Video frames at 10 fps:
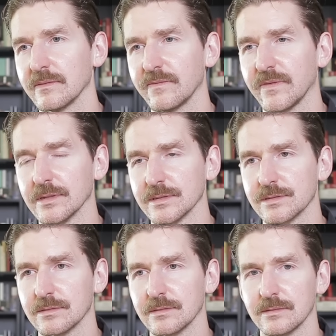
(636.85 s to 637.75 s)

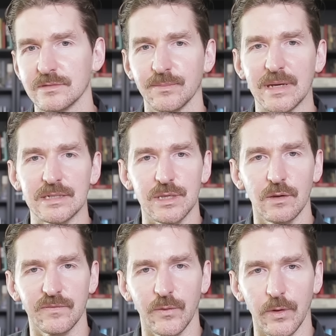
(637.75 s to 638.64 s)
feels tremendous
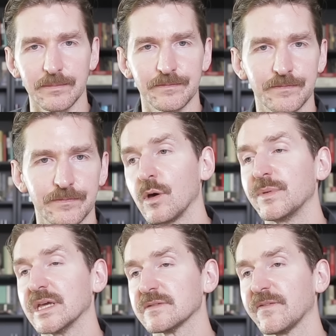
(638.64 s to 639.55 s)
guilt for, whom
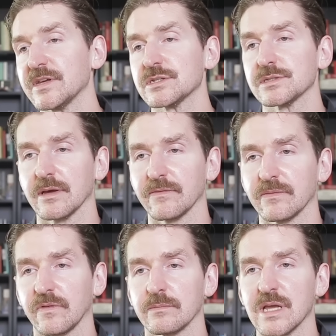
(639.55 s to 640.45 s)
he has visions of
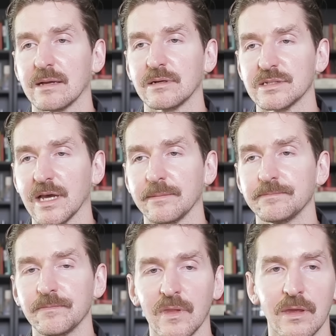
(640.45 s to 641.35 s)
from time to time,
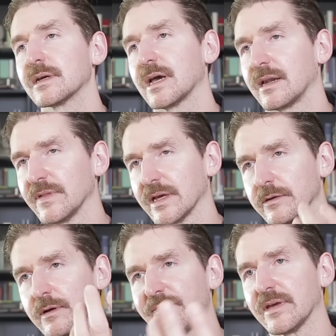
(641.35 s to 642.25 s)
kind of like
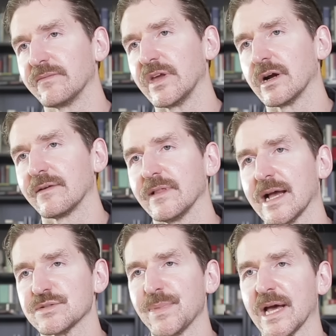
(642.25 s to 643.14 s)
horrific VR
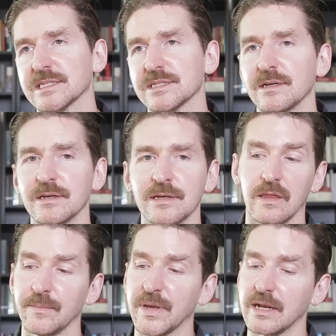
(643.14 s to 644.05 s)
flashbacks.
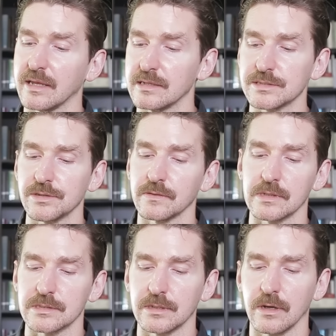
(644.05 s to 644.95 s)
In the beginning, he still
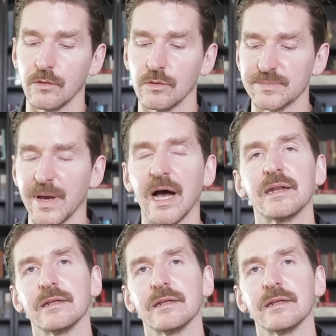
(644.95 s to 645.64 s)
doesn't know who is behind